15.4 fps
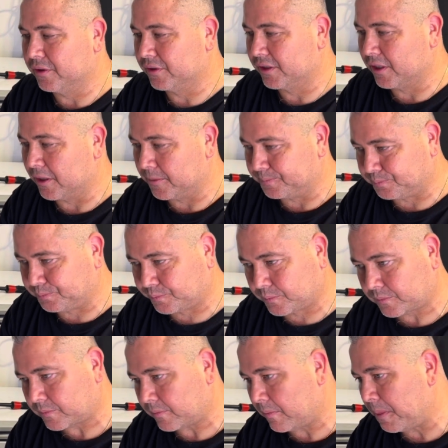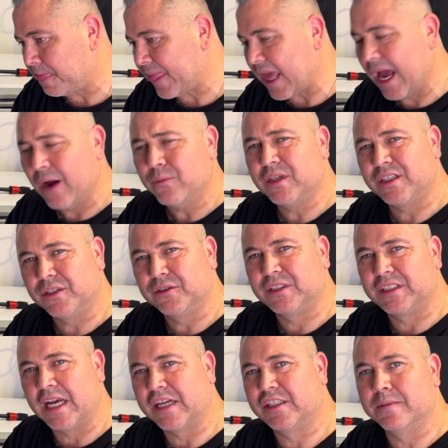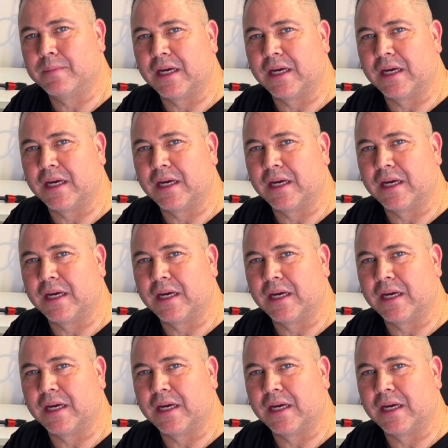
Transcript: So I would do section by